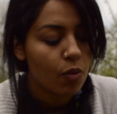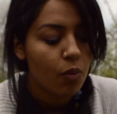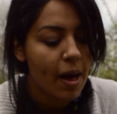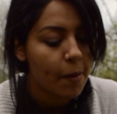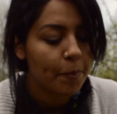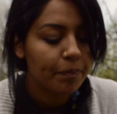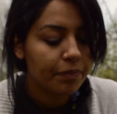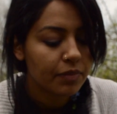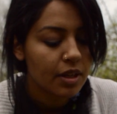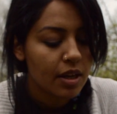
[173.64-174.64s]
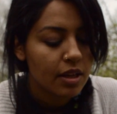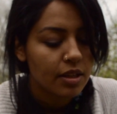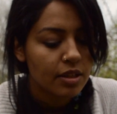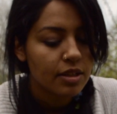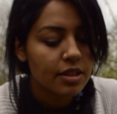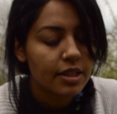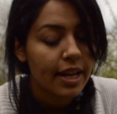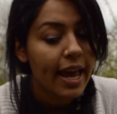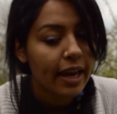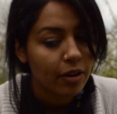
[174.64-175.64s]
Well,
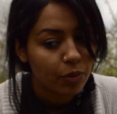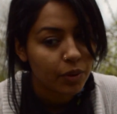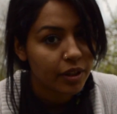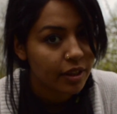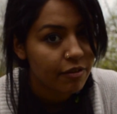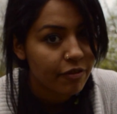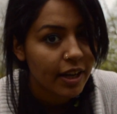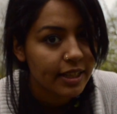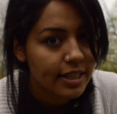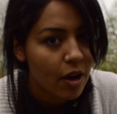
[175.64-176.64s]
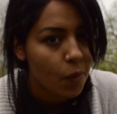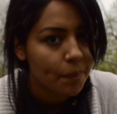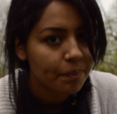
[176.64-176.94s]
today we're going to find out.